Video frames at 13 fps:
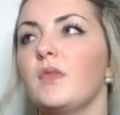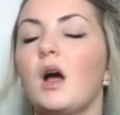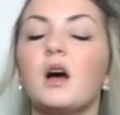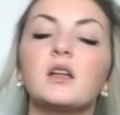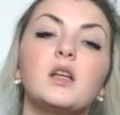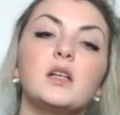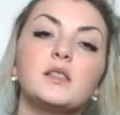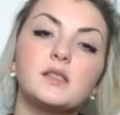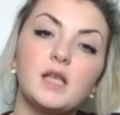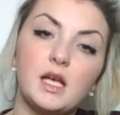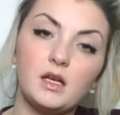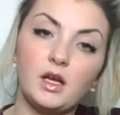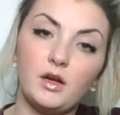I'd like to
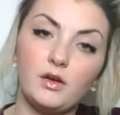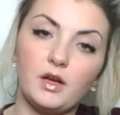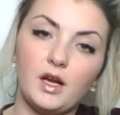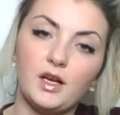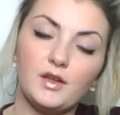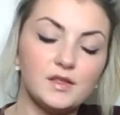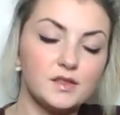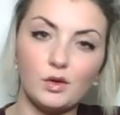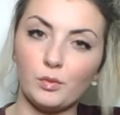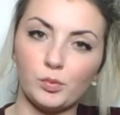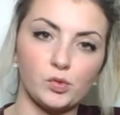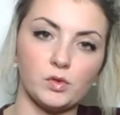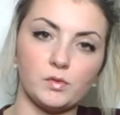take Logan. I know it's not
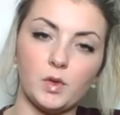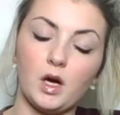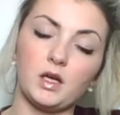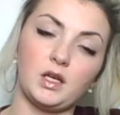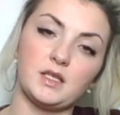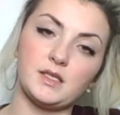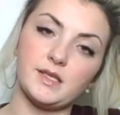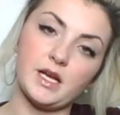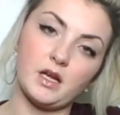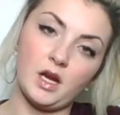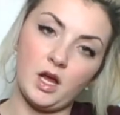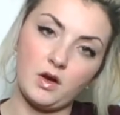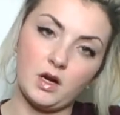abroad, but I'd like to take
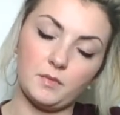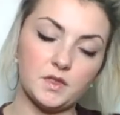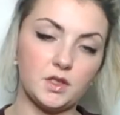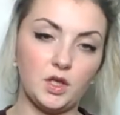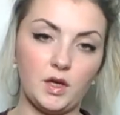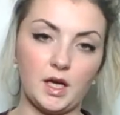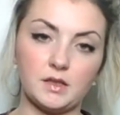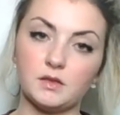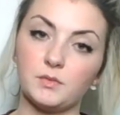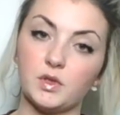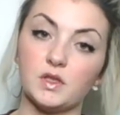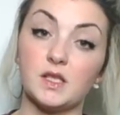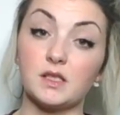Logan up to Newcastle
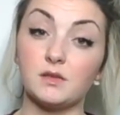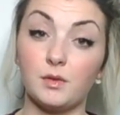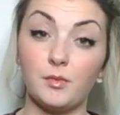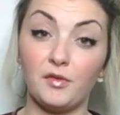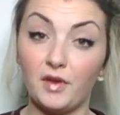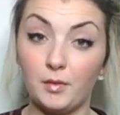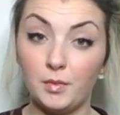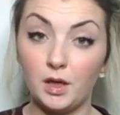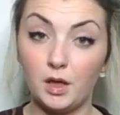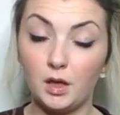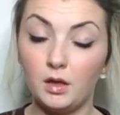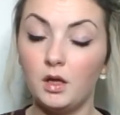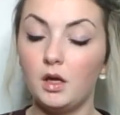because that's where my family
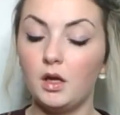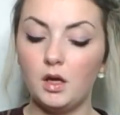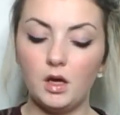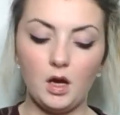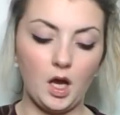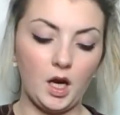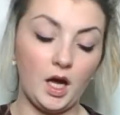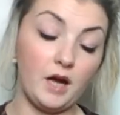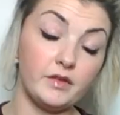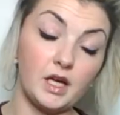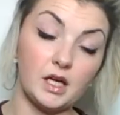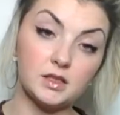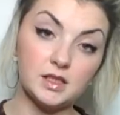are, and I
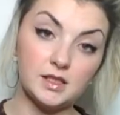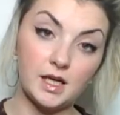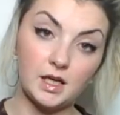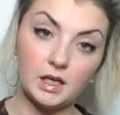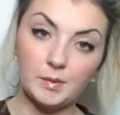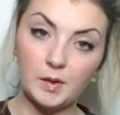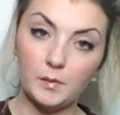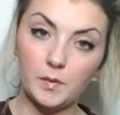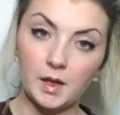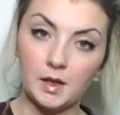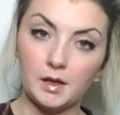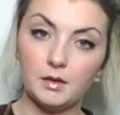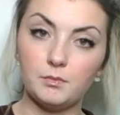haven't actually taken them up
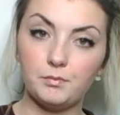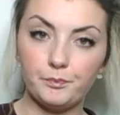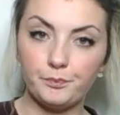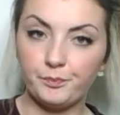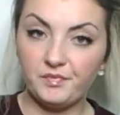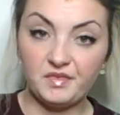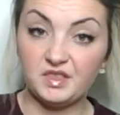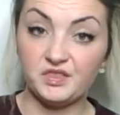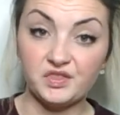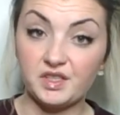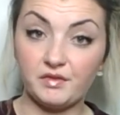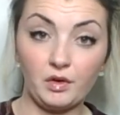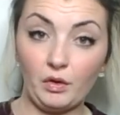yet.
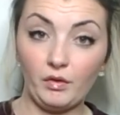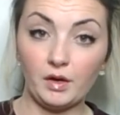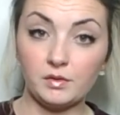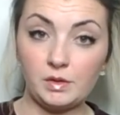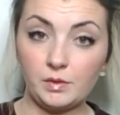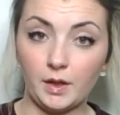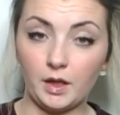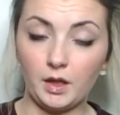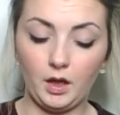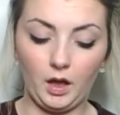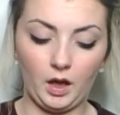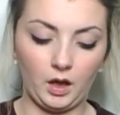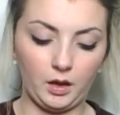Just never got around to it.
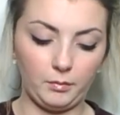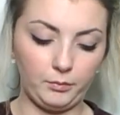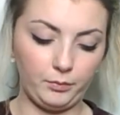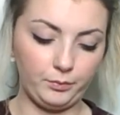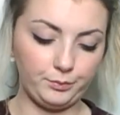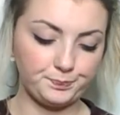Um,